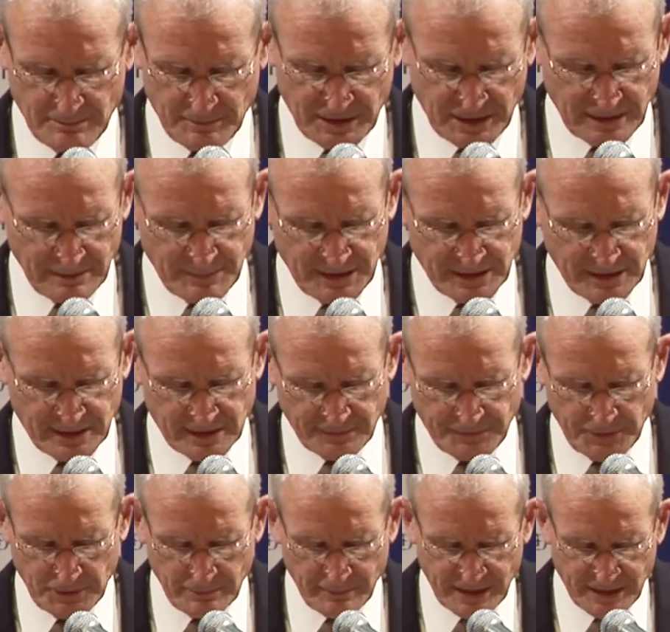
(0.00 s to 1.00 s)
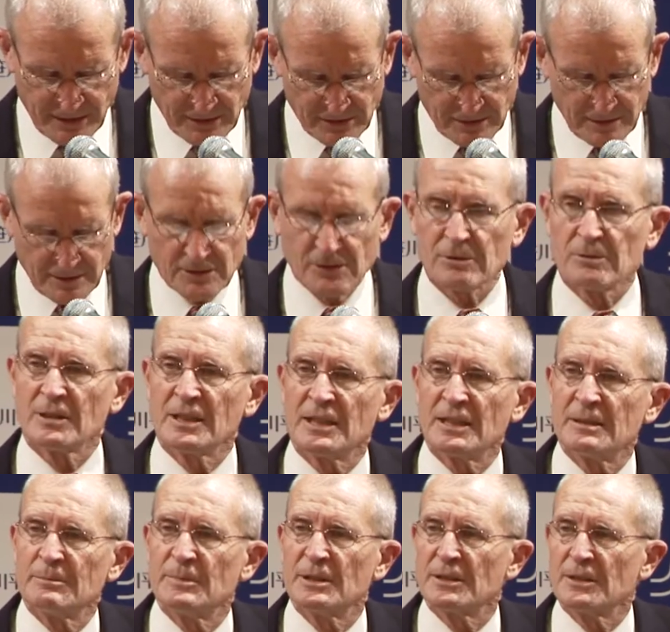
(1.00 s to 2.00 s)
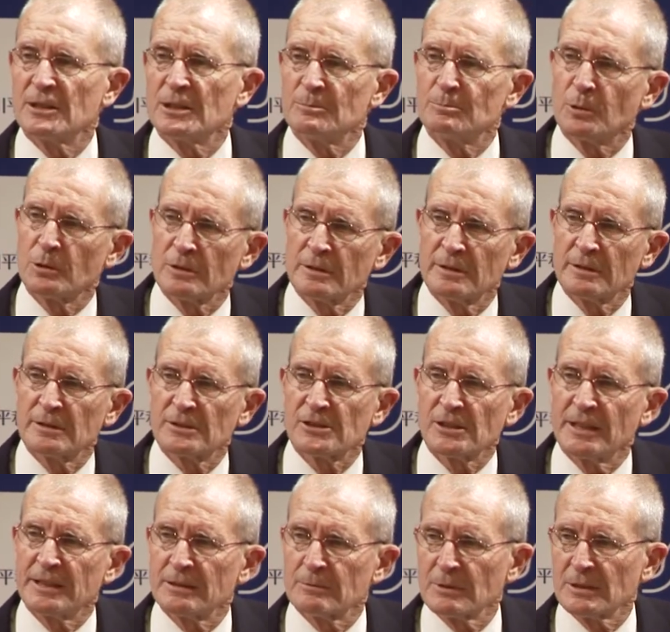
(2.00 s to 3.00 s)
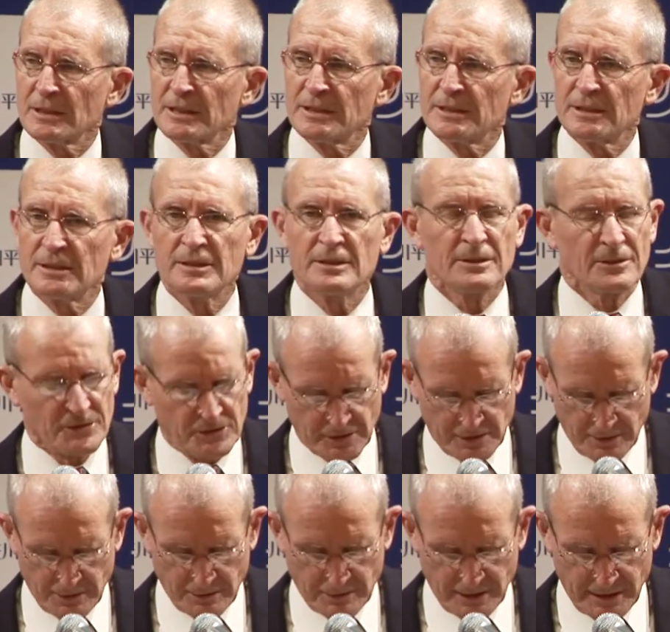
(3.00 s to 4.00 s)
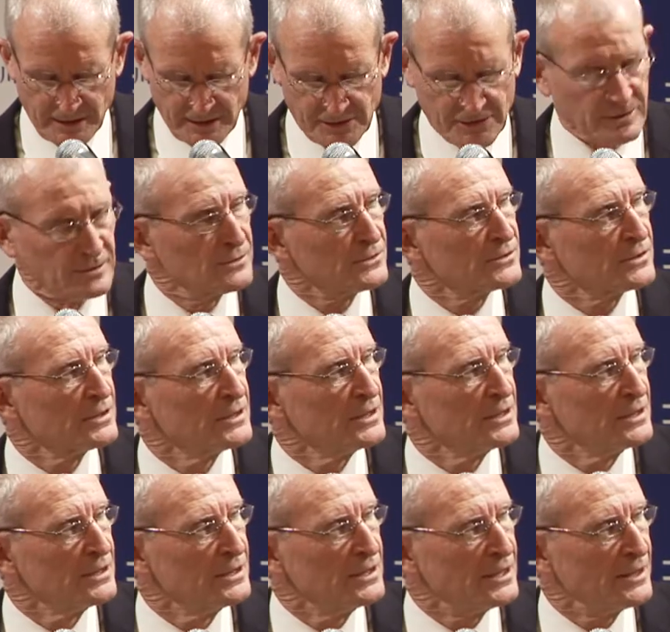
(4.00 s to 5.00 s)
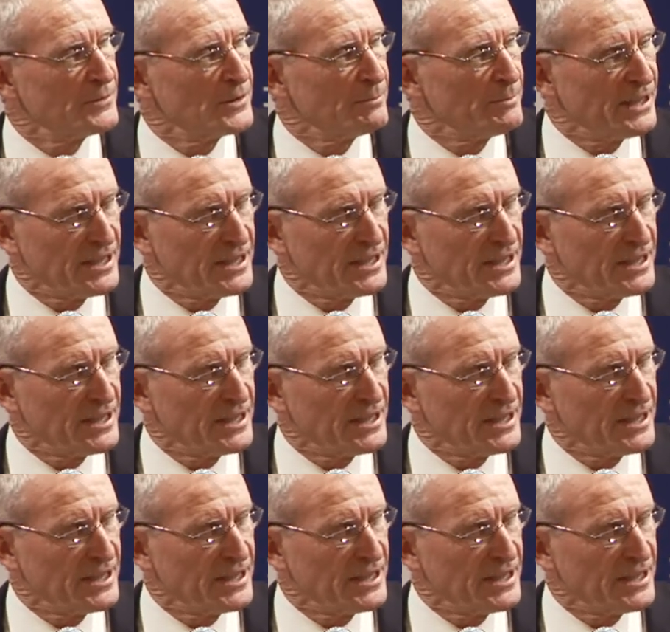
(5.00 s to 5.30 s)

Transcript: but let me take a few minutes to describe the important China-related security issues of the